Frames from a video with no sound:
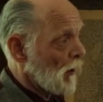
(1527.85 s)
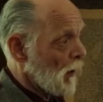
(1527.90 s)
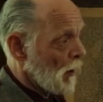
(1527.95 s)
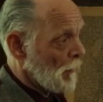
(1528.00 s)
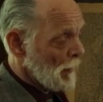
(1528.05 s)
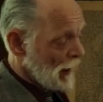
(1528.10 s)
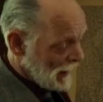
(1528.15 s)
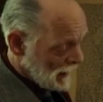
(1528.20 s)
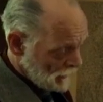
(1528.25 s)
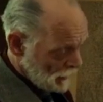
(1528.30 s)

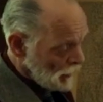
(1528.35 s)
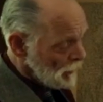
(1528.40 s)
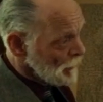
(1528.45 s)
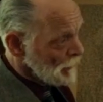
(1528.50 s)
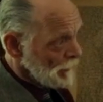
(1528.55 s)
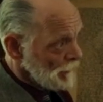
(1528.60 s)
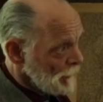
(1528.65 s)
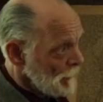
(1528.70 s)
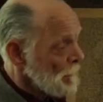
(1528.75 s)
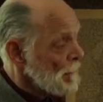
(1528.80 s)
or make an
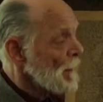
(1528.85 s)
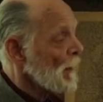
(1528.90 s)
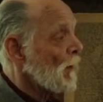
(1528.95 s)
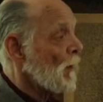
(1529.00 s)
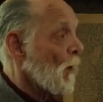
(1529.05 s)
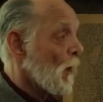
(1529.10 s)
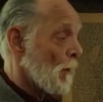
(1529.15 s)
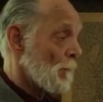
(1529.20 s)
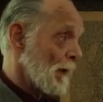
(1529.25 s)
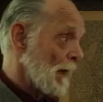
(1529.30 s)
earth
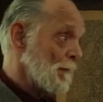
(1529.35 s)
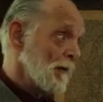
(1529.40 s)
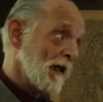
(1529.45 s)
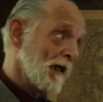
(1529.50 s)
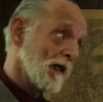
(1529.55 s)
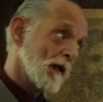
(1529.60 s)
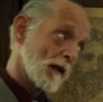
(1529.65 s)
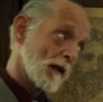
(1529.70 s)
or maybe